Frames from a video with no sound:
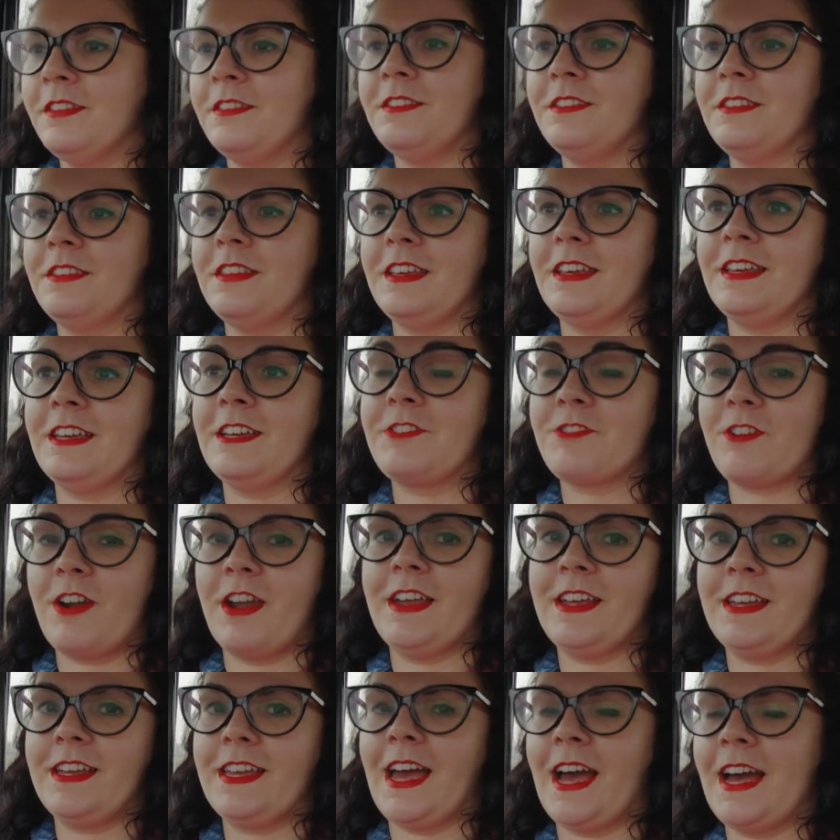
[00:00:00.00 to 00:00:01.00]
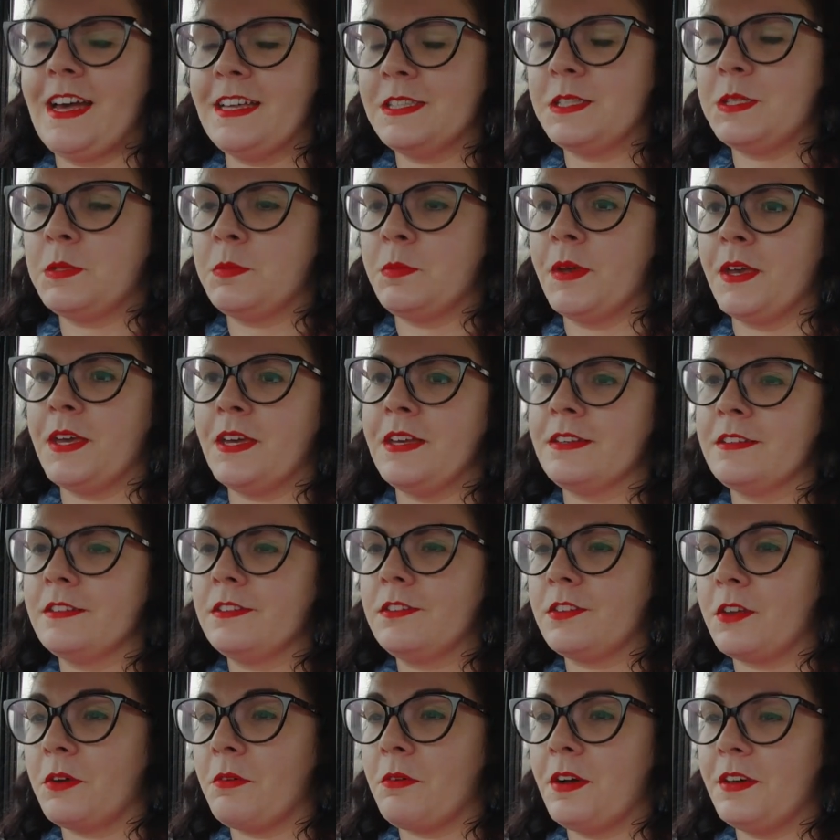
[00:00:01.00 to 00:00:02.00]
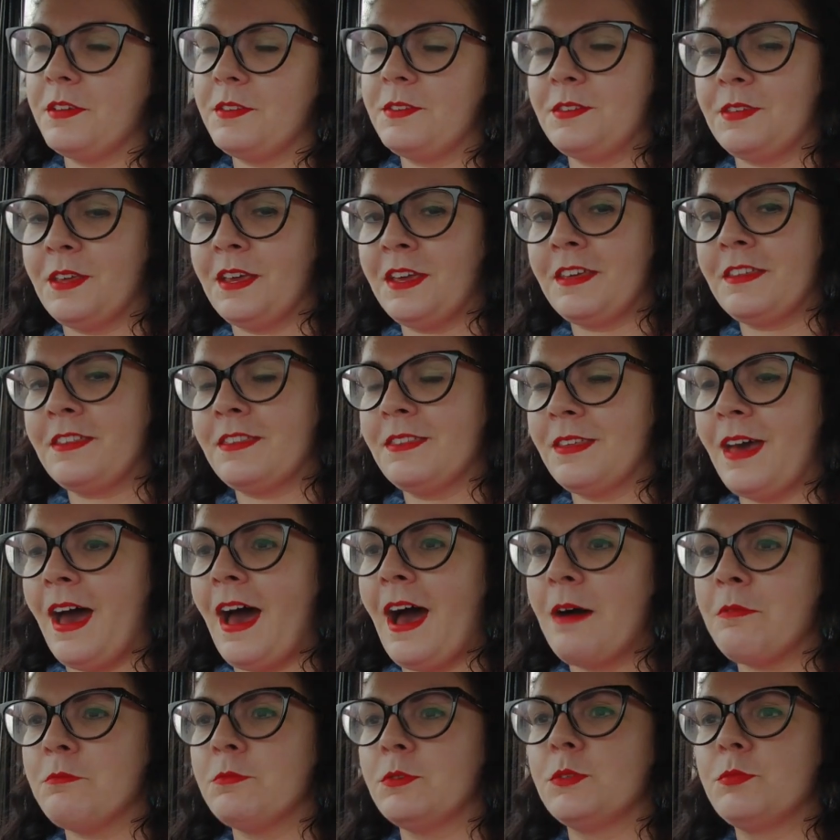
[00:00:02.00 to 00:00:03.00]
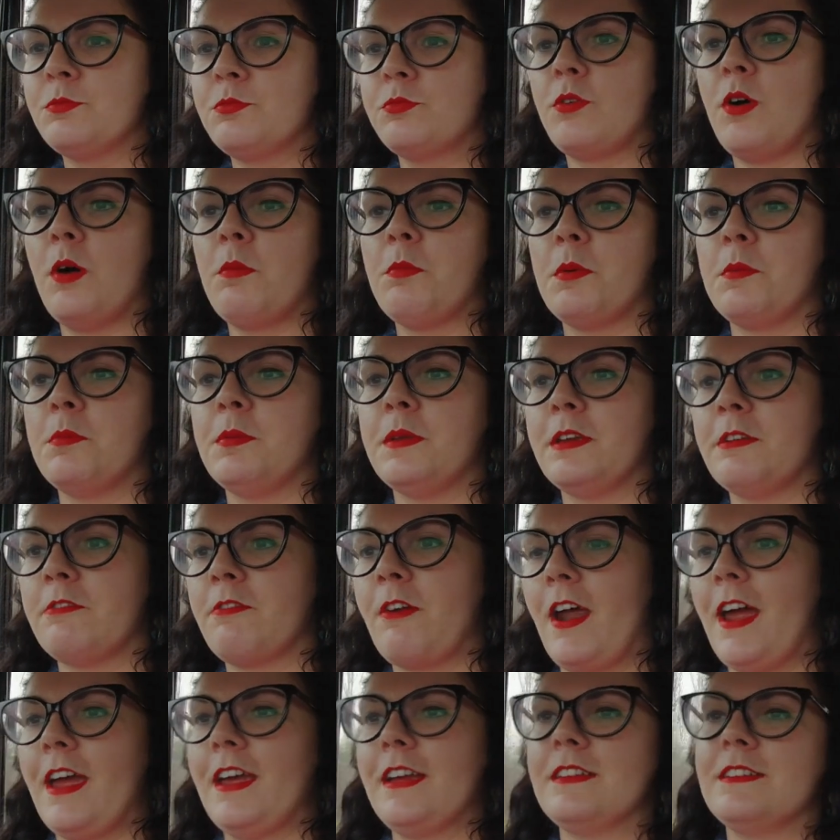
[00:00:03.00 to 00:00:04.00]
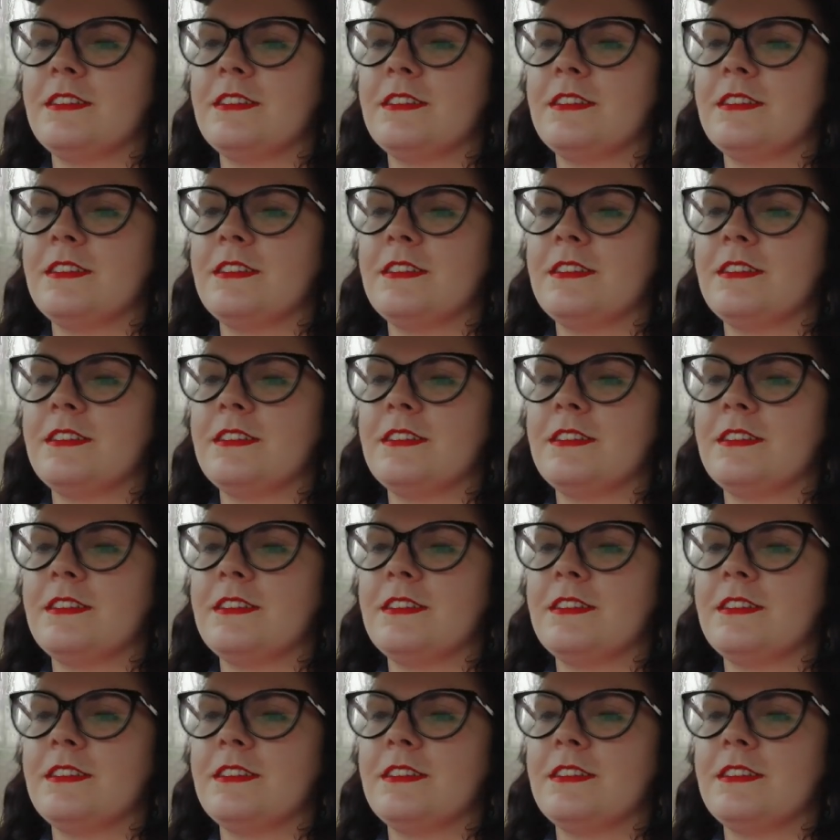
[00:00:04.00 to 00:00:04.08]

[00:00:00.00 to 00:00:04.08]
the Great Gatsby. So I think that would probably rate